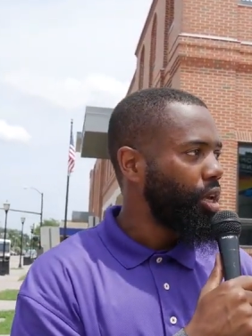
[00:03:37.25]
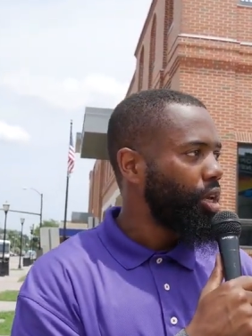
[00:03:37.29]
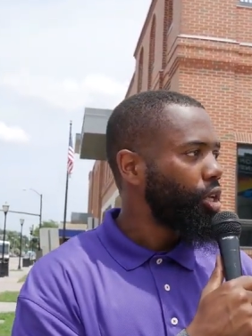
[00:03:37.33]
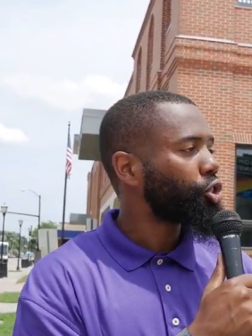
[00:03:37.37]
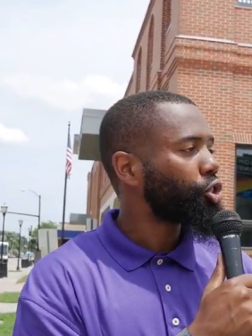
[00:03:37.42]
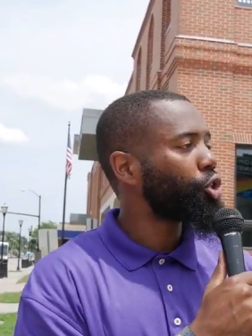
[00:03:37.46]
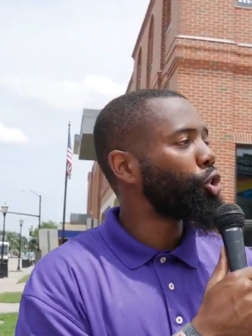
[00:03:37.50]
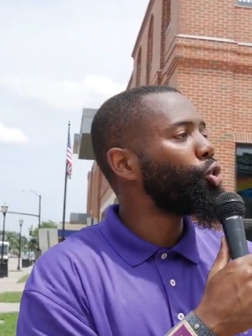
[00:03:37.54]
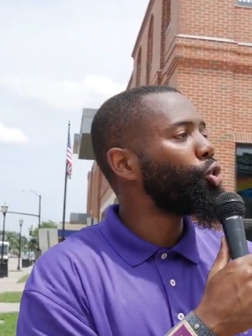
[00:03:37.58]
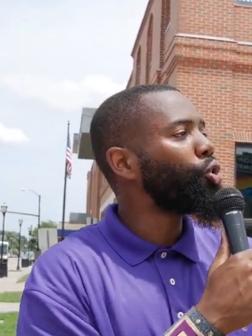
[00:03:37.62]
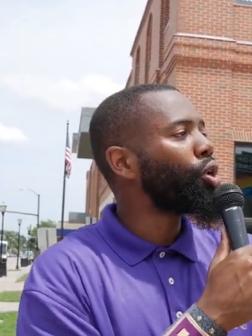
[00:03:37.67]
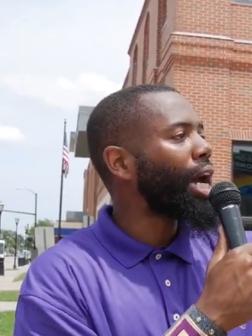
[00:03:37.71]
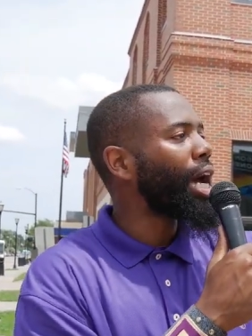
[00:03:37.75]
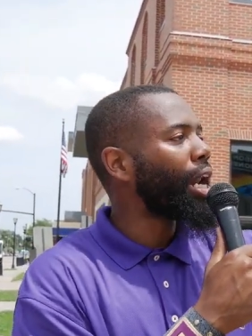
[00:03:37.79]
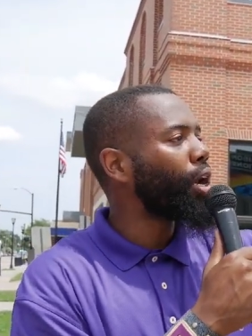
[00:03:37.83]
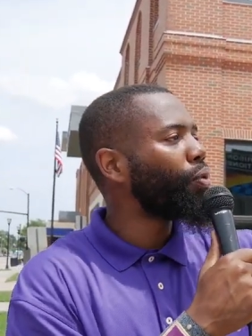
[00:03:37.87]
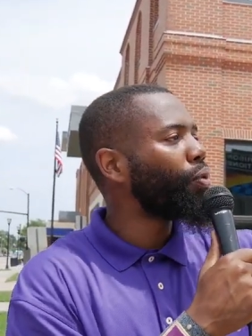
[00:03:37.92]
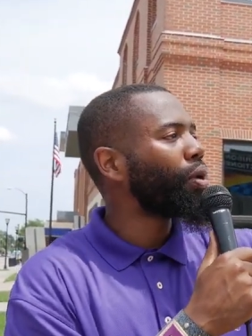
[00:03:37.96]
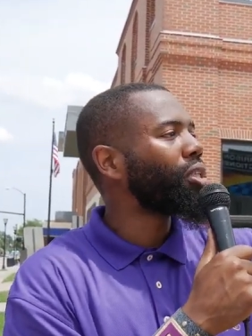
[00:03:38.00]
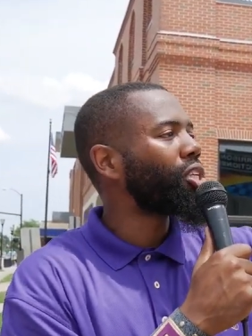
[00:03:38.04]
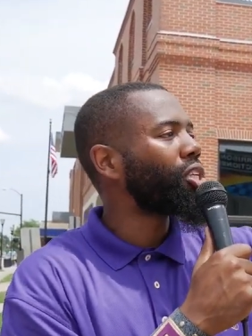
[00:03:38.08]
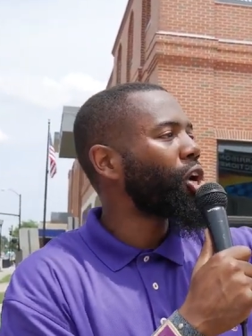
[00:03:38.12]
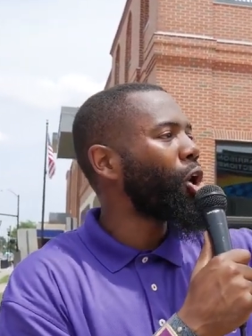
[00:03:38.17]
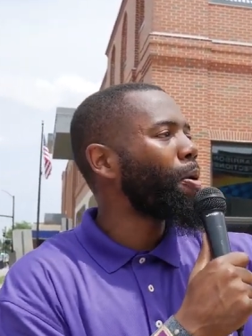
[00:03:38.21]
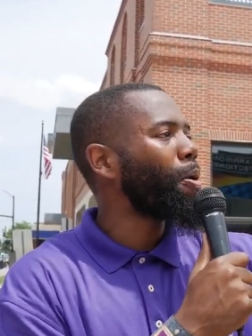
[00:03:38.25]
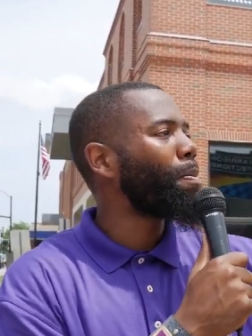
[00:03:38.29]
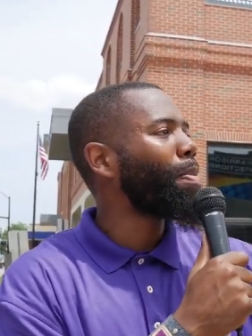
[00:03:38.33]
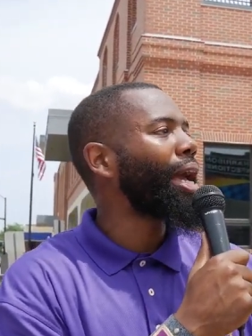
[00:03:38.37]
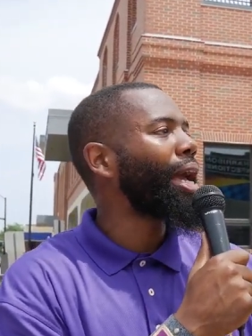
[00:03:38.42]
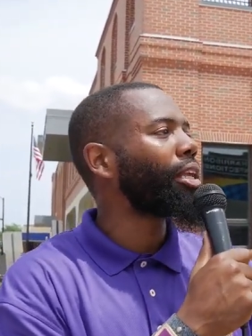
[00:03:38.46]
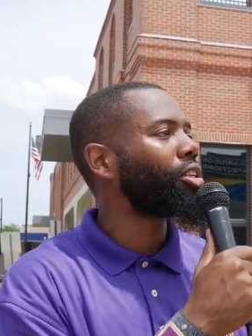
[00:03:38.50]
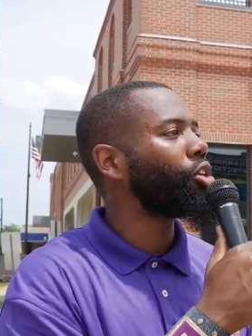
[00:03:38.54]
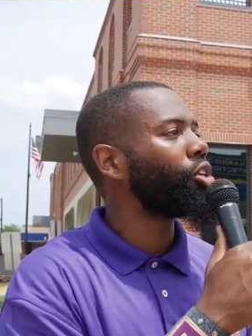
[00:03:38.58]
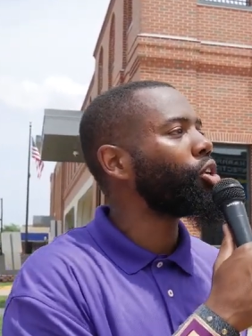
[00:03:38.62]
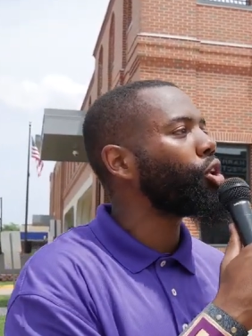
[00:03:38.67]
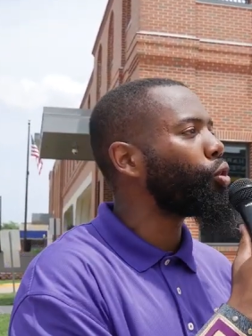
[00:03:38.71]
So you got to return
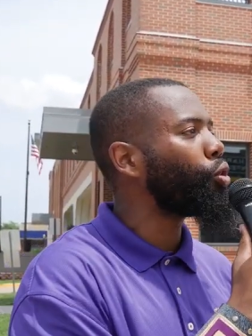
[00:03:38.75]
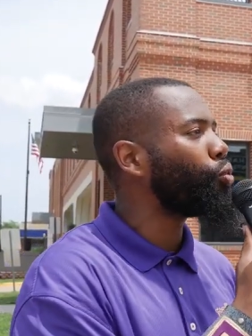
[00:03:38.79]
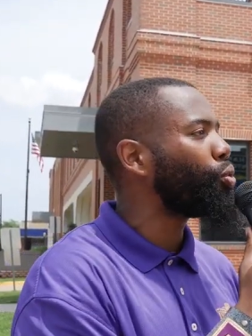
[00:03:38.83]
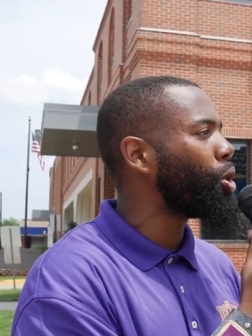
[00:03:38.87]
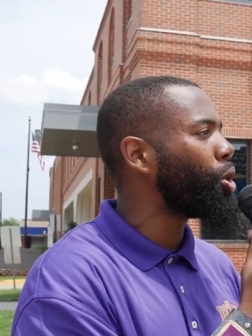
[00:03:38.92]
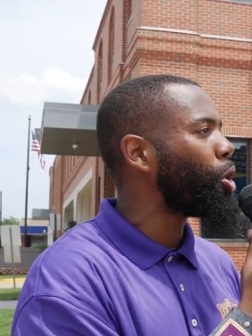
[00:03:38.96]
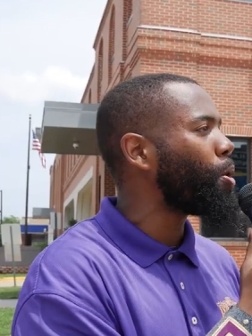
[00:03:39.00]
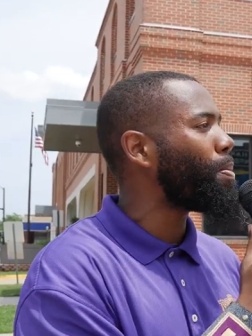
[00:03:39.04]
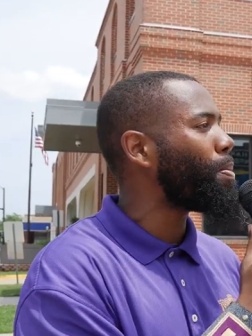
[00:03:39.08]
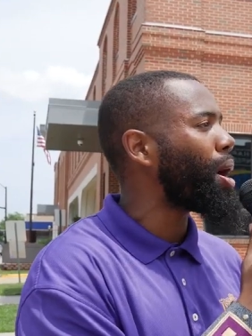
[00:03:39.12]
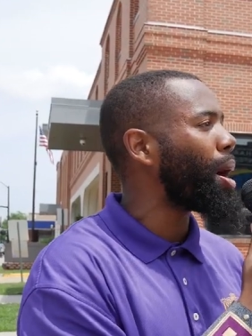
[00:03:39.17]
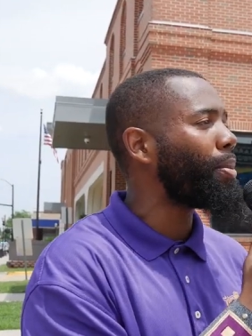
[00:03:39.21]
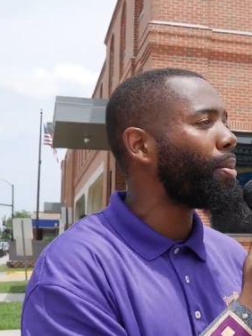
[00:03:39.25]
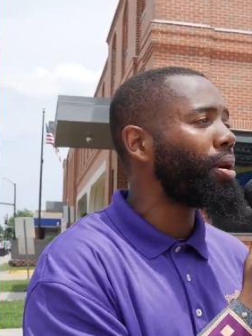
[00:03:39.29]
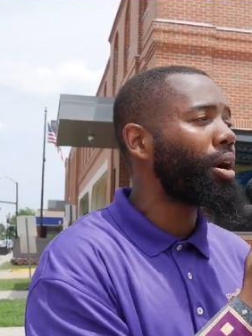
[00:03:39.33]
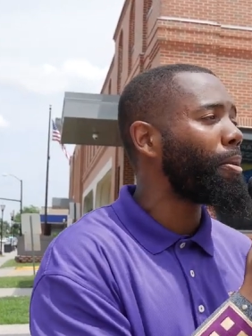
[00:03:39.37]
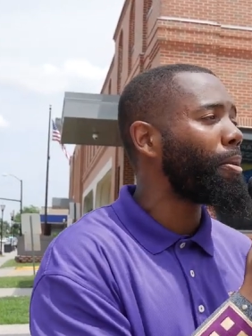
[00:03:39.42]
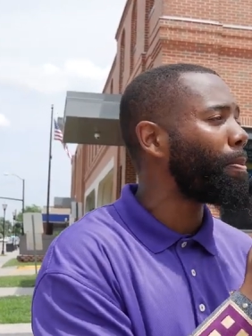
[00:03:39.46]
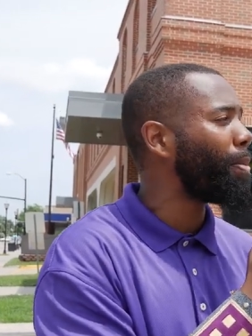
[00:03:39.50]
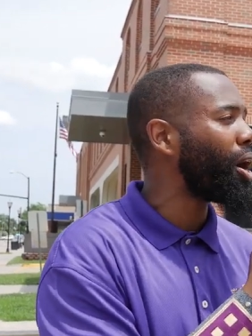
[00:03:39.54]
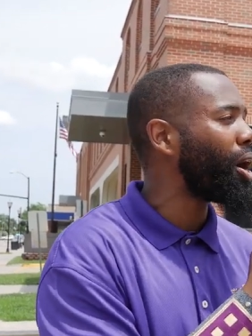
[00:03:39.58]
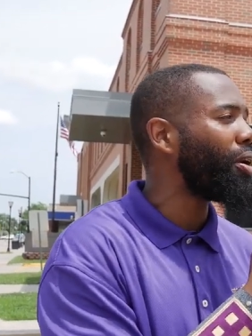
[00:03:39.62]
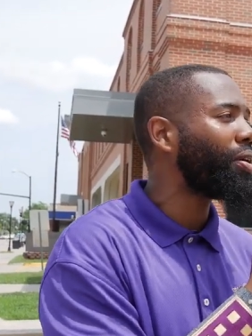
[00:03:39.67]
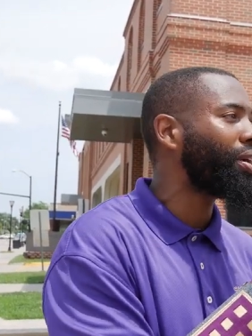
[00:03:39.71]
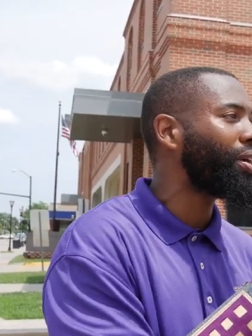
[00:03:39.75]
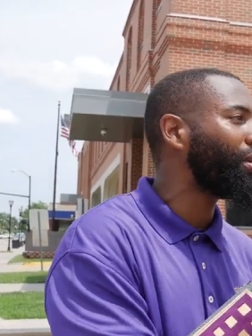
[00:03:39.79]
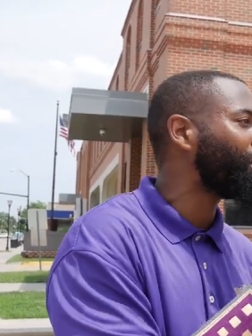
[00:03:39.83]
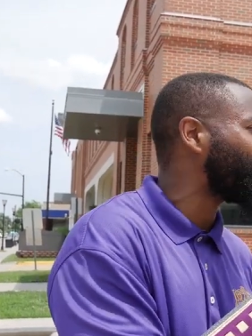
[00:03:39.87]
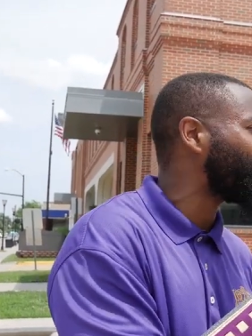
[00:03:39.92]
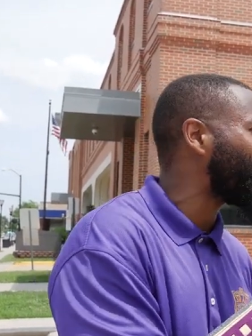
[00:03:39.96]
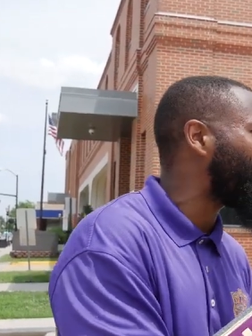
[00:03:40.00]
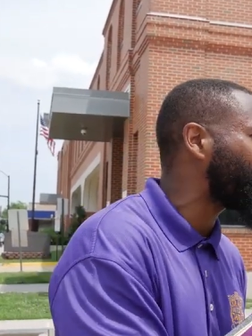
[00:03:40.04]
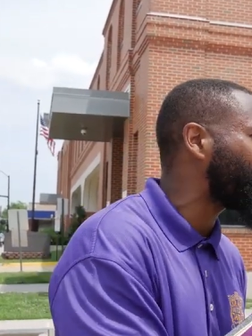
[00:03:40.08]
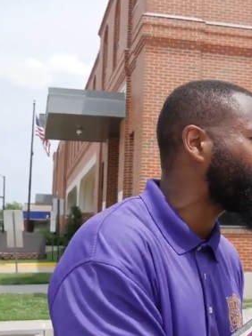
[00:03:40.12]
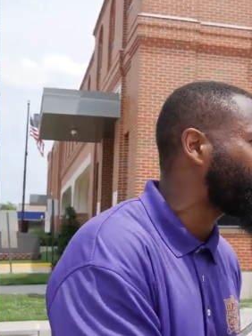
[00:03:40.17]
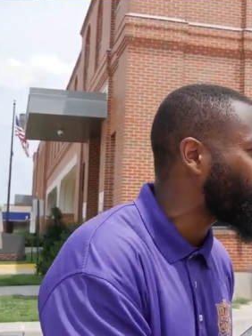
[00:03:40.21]
back to your real mama. America's
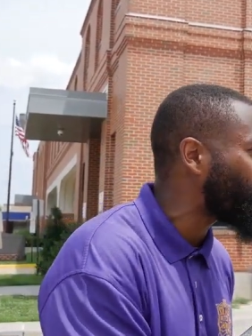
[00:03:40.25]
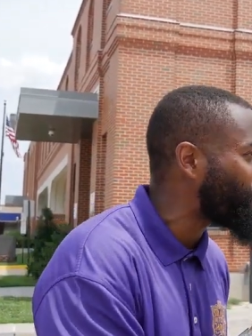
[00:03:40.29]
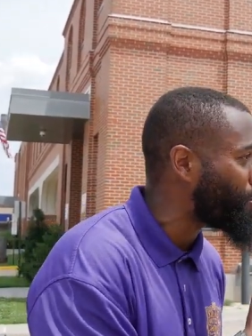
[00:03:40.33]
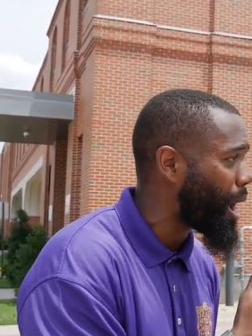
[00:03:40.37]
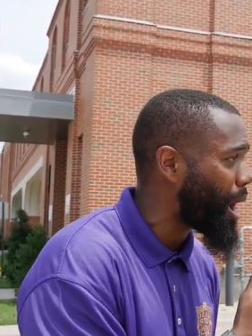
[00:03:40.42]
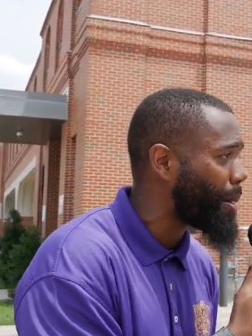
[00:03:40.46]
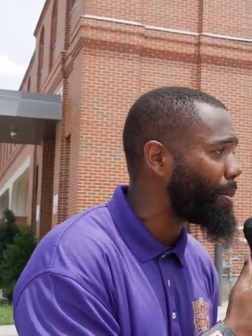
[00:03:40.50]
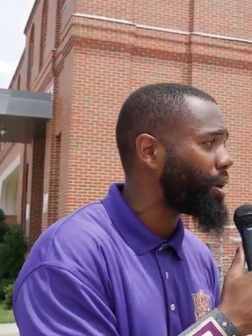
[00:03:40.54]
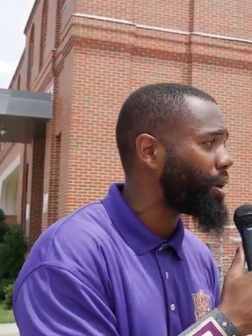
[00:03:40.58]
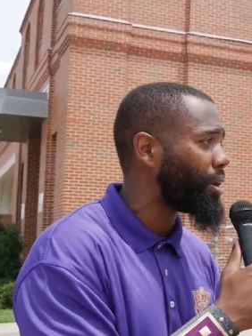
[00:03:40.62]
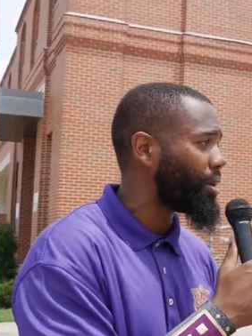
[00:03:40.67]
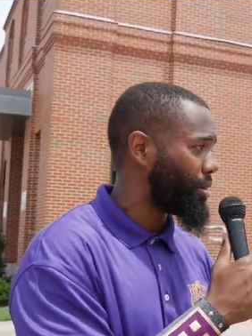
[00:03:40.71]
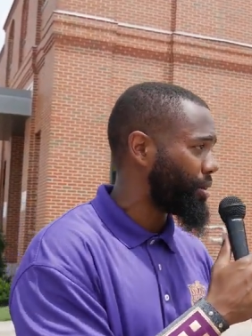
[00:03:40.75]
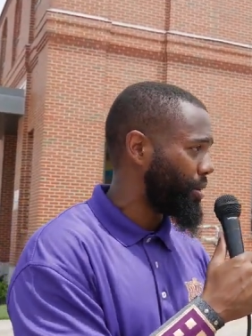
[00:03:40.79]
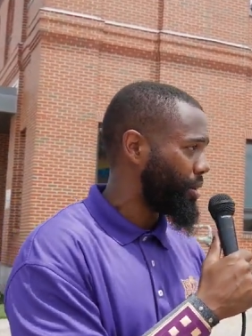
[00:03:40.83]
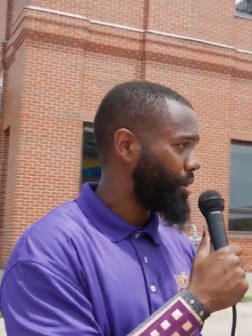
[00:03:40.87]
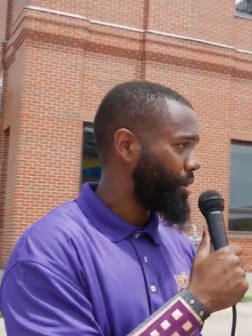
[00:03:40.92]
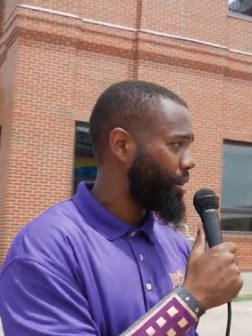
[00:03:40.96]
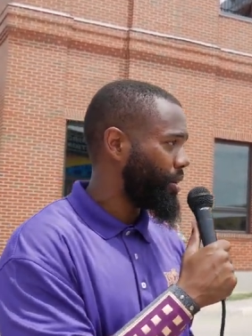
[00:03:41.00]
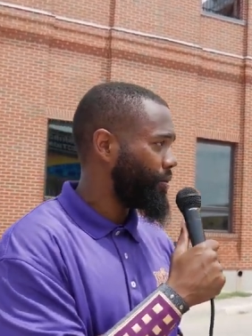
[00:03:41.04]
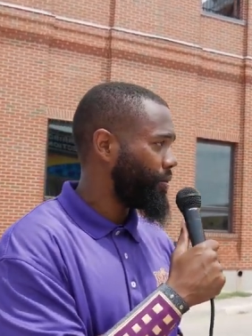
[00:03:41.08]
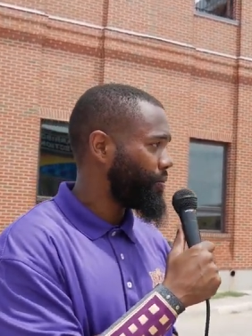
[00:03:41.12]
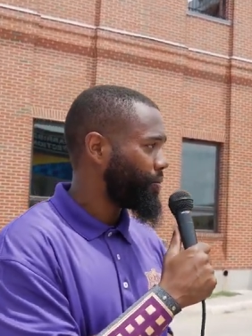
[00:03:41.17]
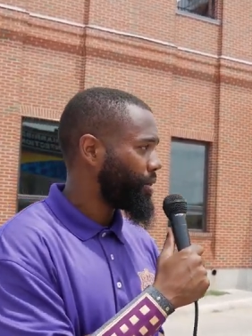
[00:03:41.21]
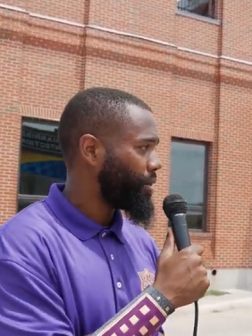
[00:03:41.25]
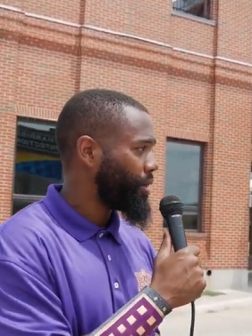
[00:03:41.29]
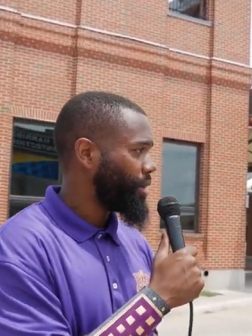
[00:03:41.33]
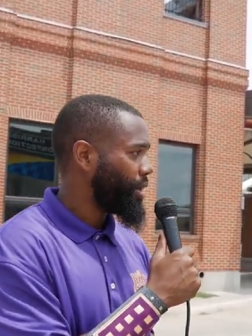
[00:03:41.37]
not your mama. Right. Right.